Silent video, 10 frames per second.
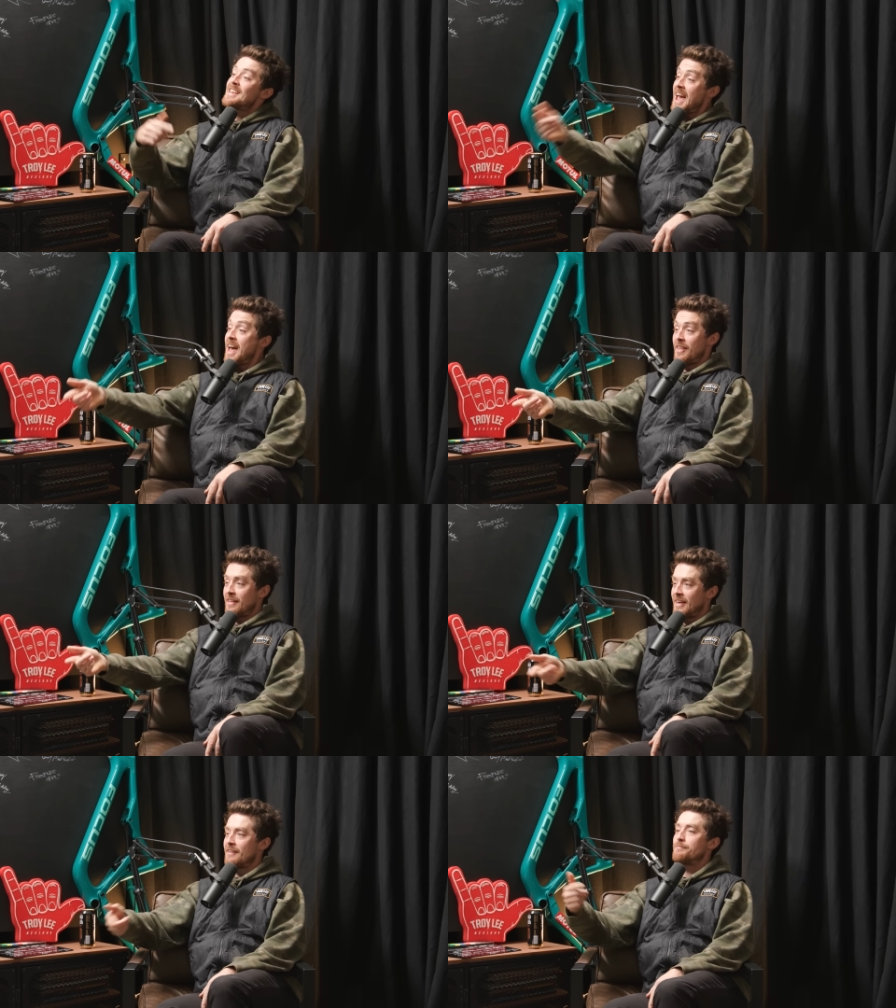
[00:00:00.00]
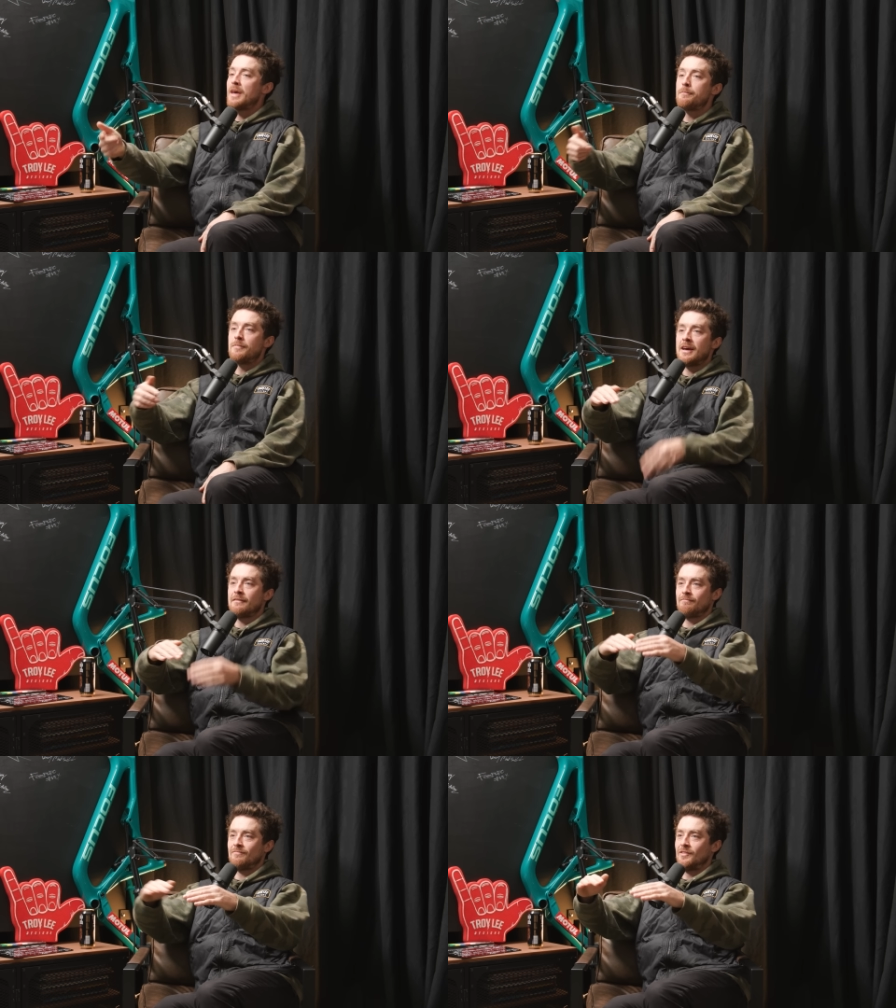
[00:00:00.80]
Yeah, they're
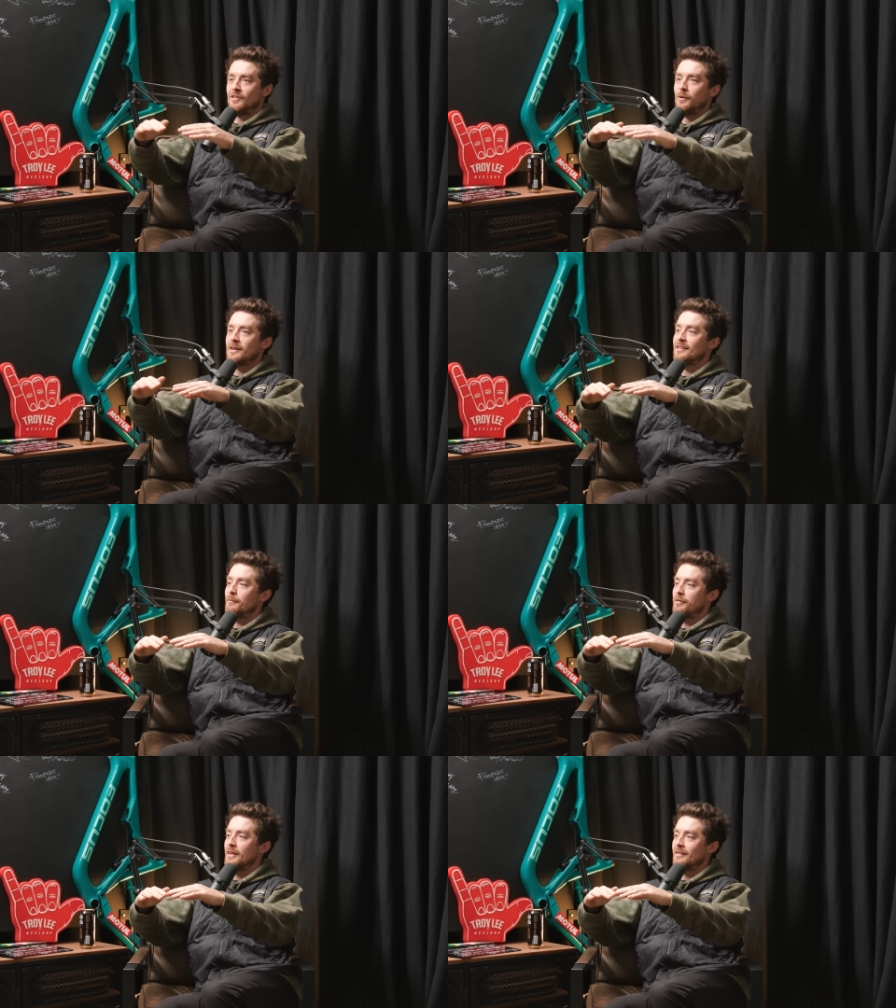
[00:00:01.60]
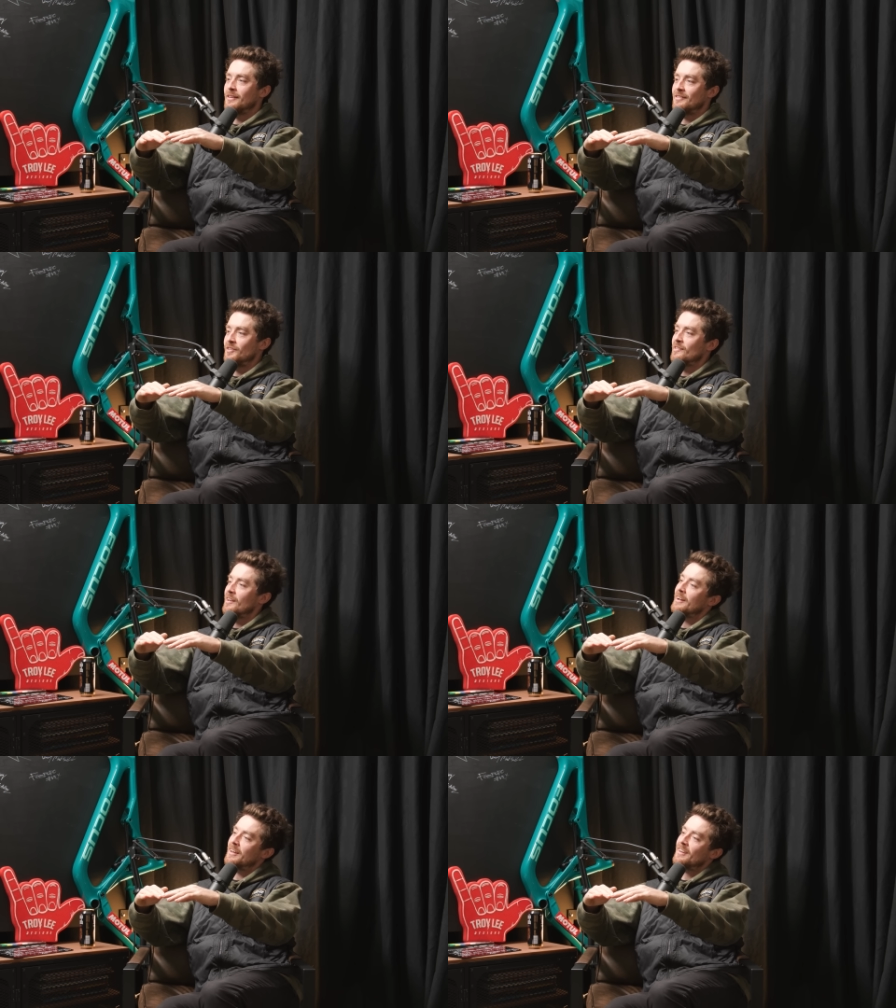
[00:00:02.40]
doing something that's just
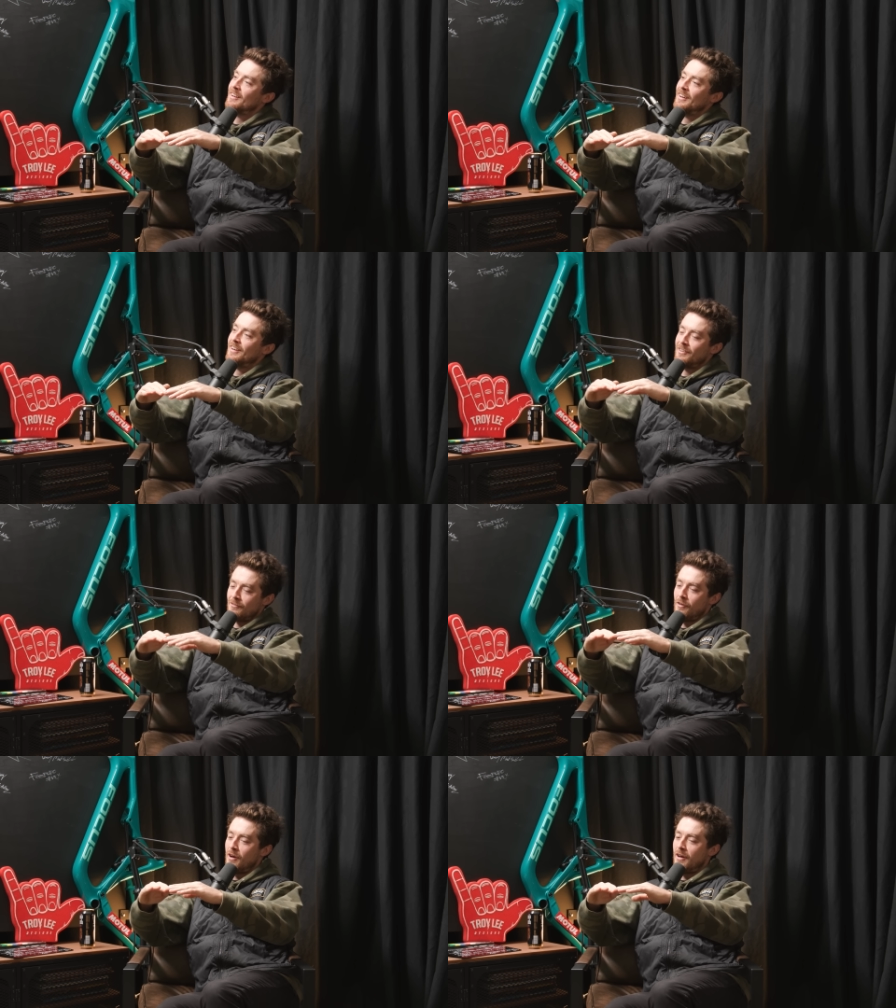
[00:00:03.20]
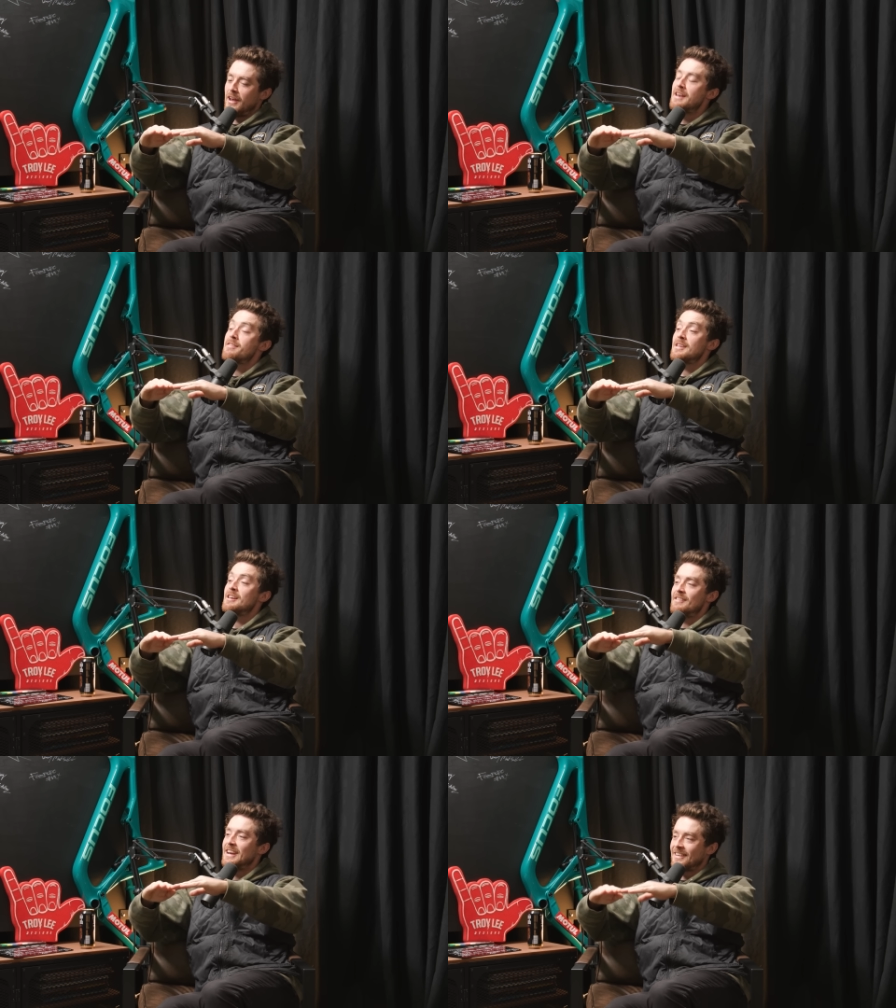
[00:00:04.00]
like, in
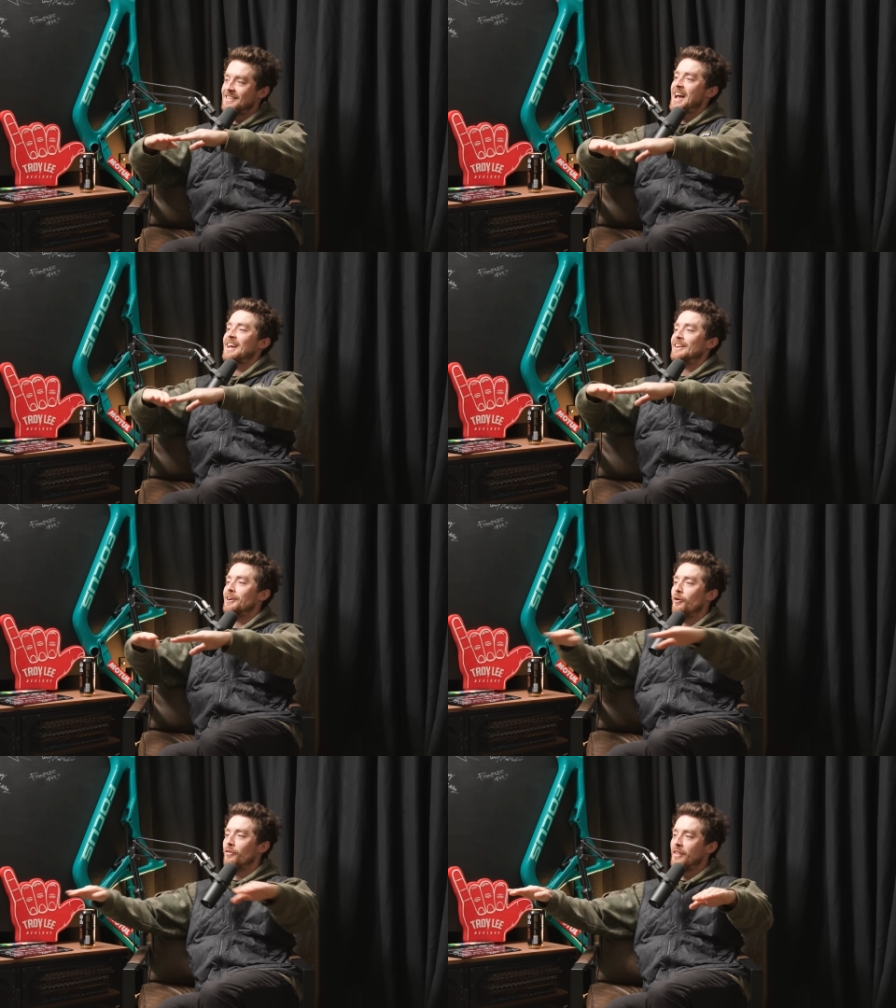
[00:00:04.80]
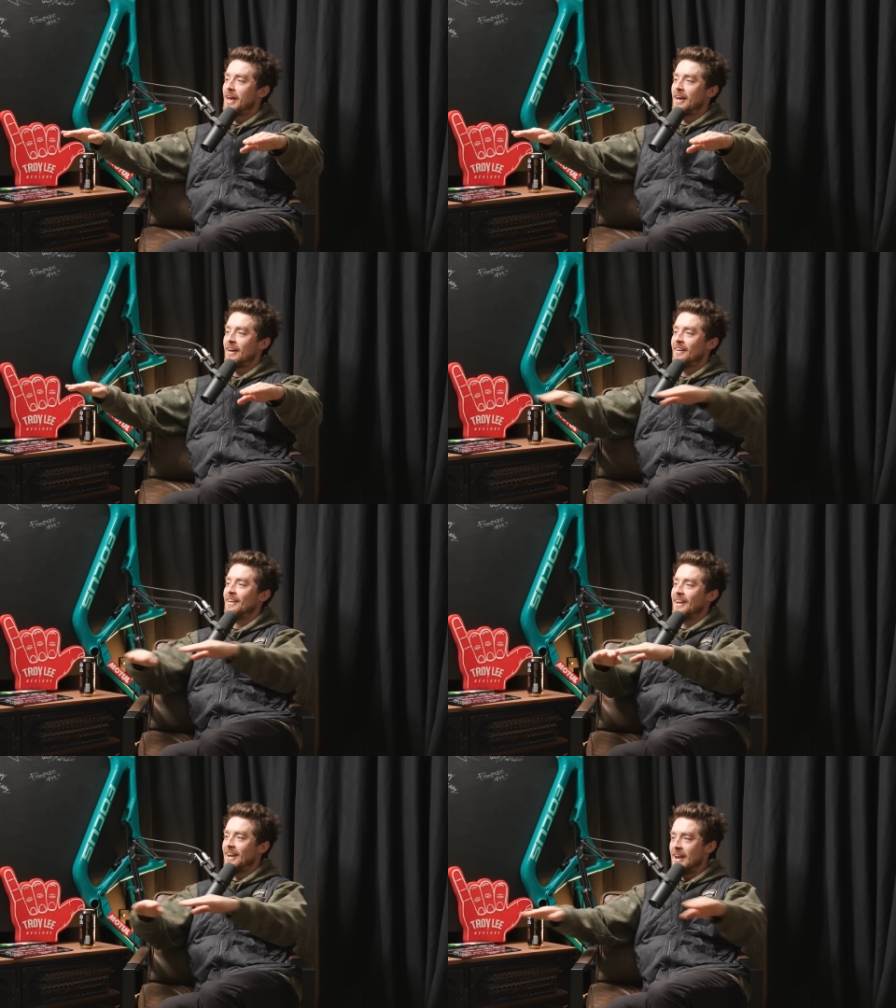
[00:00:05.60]
theory, exactly on their
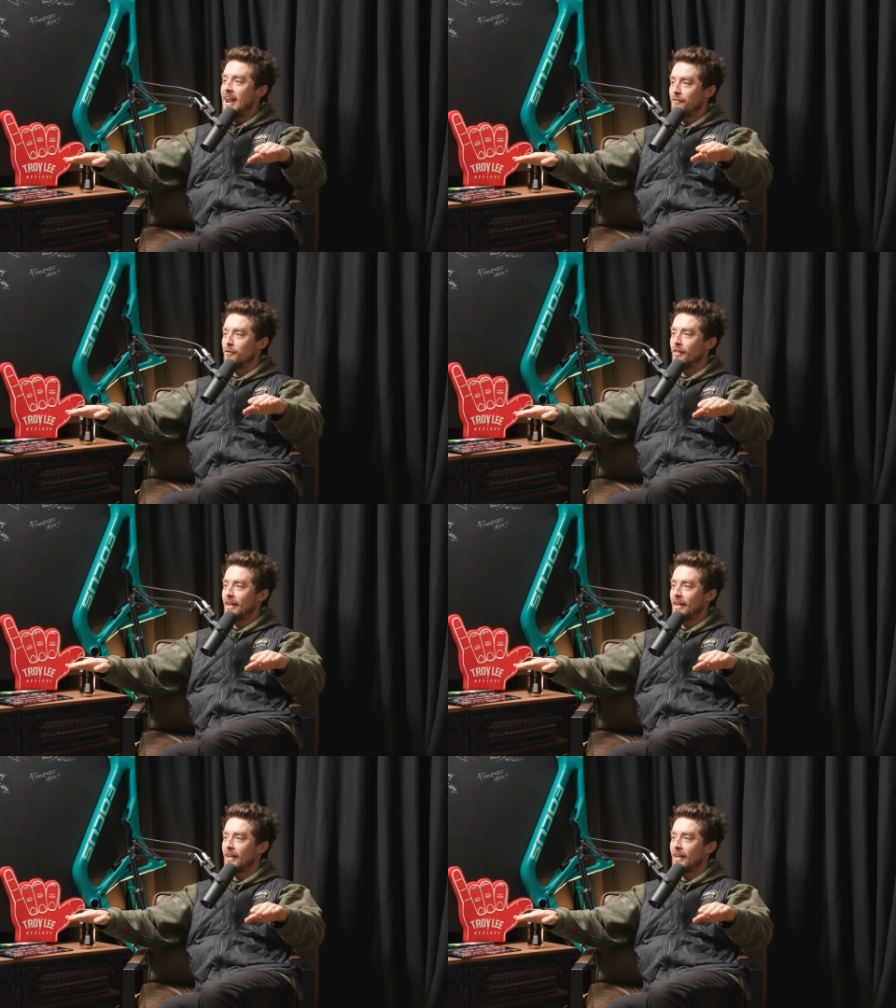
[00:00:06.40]
level that